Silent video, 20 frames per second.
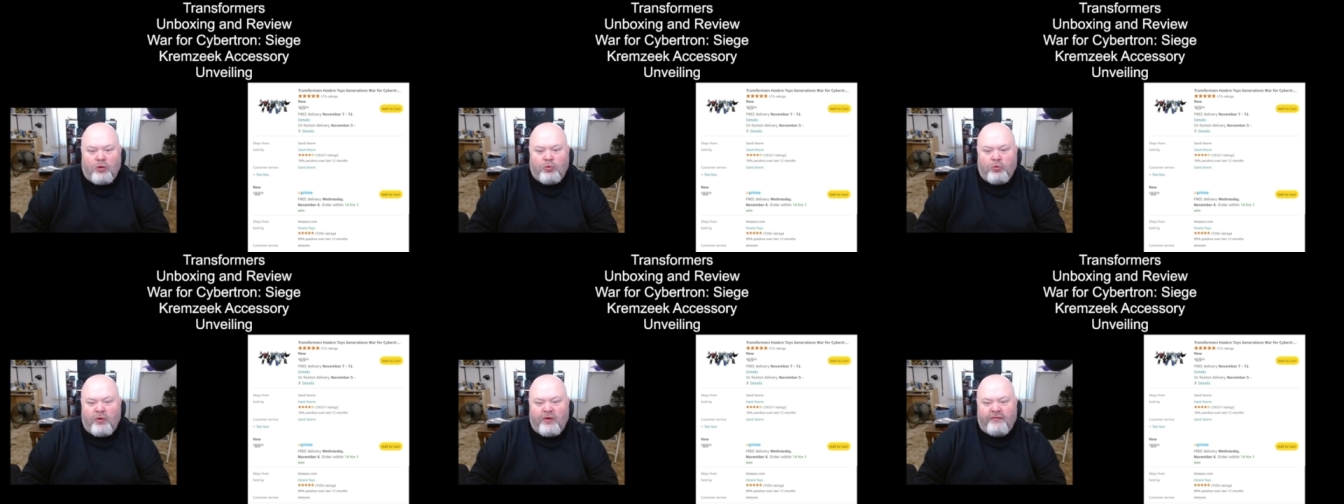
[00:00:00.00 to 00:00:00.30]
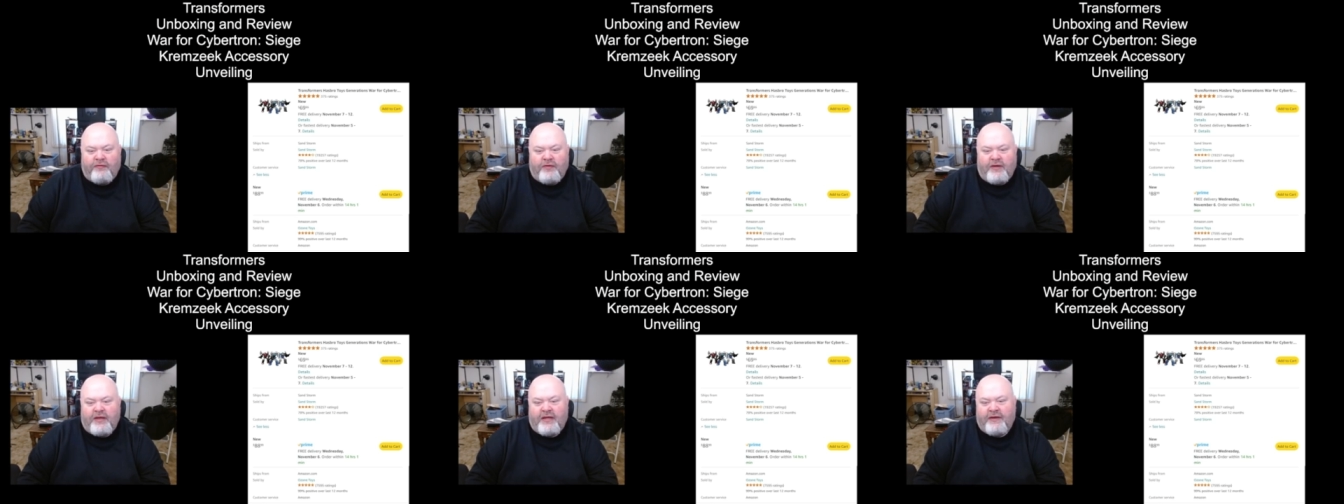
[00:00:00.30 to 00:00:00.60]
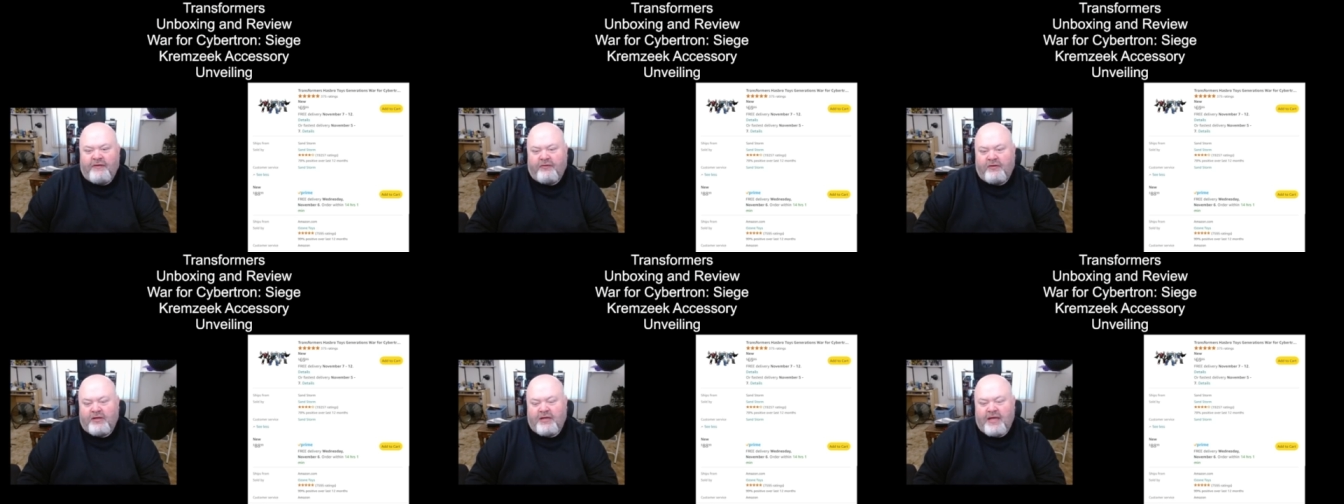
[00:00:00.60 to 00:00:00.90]
roughly
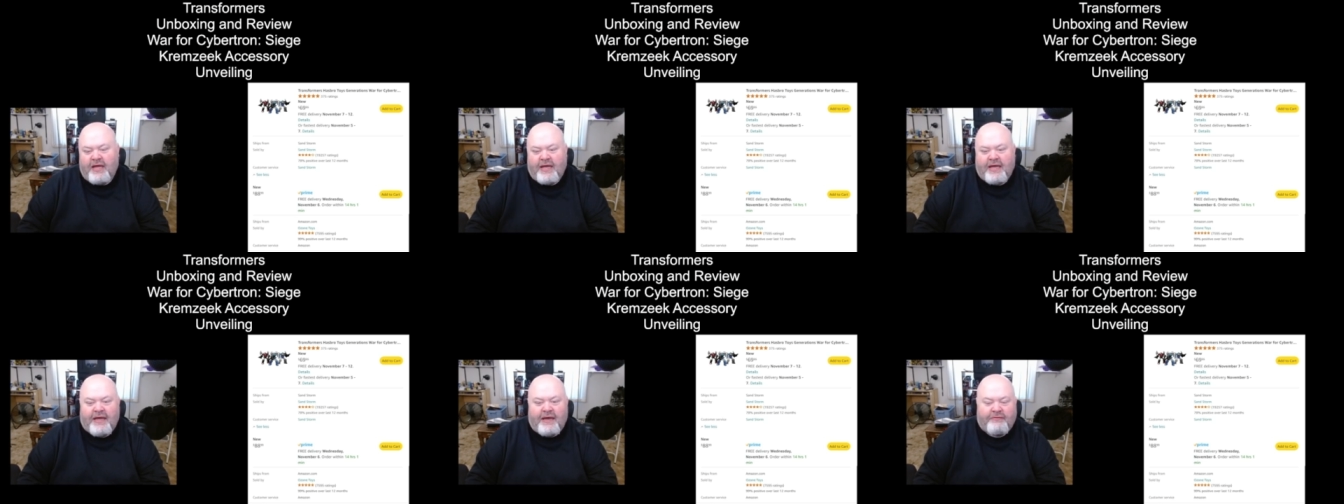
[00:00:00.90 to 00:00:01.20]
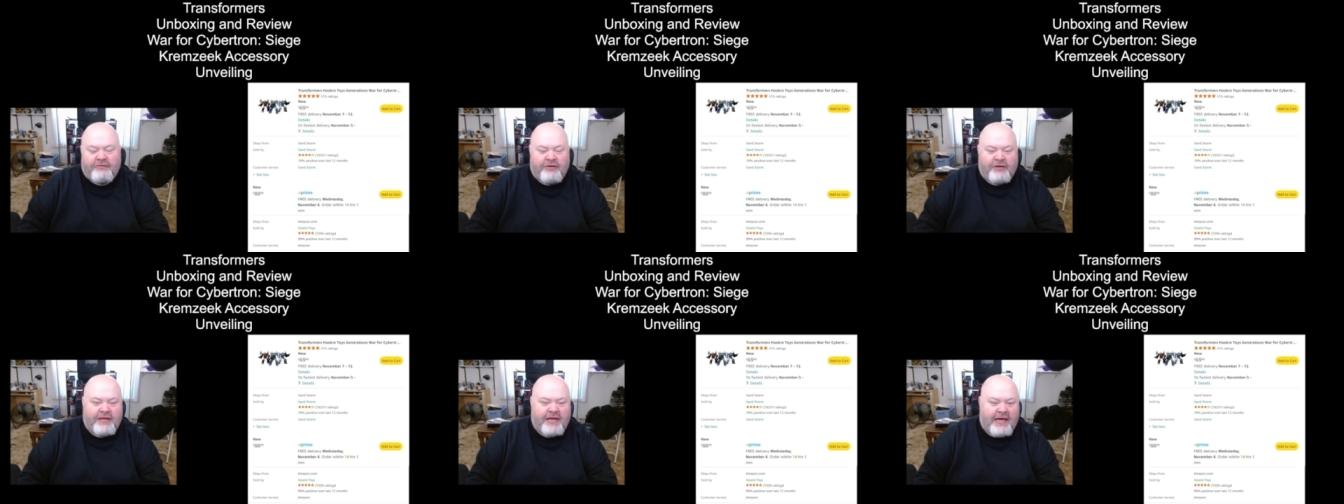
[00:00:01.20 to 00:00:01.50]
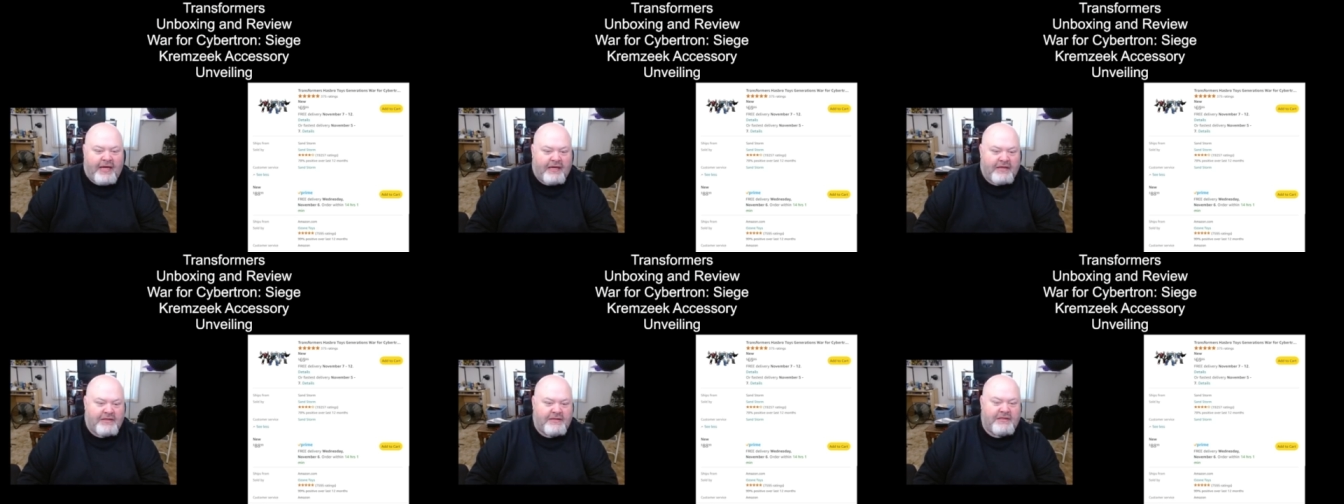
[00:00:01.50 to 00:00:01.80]
give or take, after
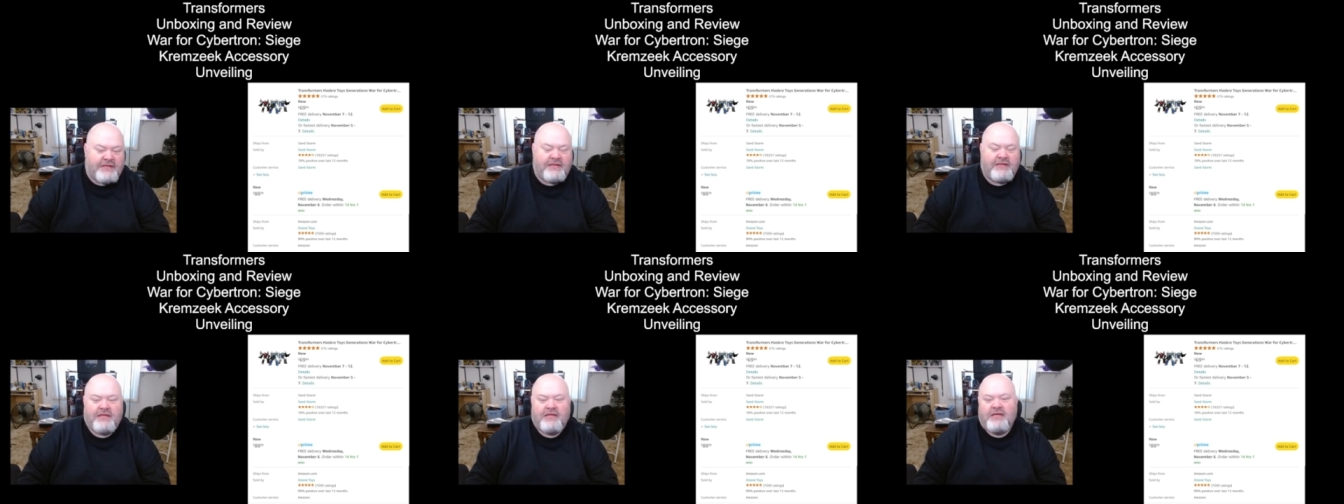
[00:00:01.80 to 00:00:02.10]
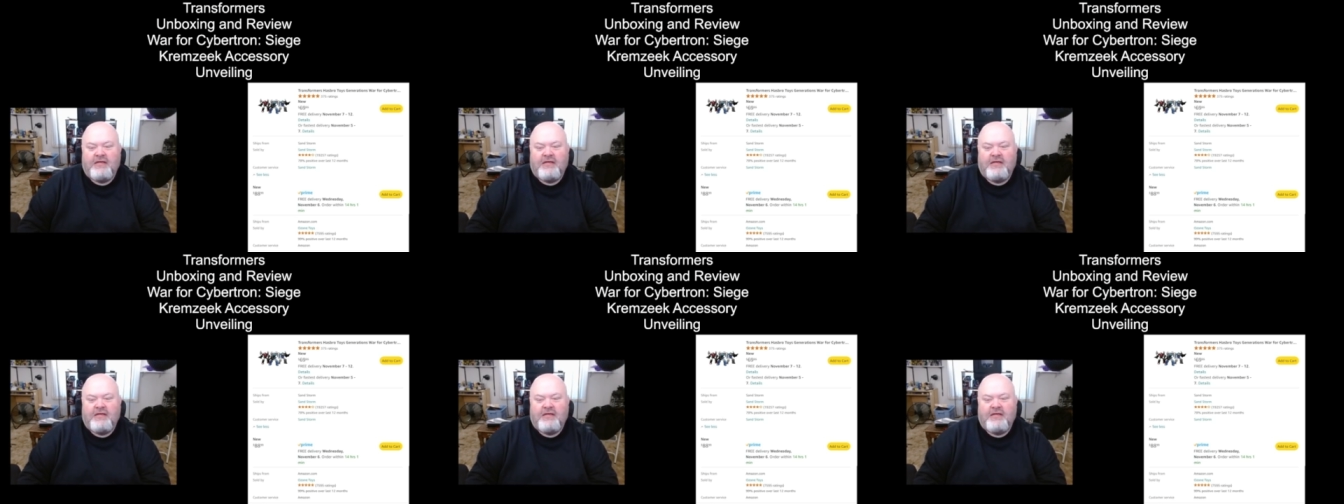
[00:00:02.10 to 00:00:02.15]
taxes.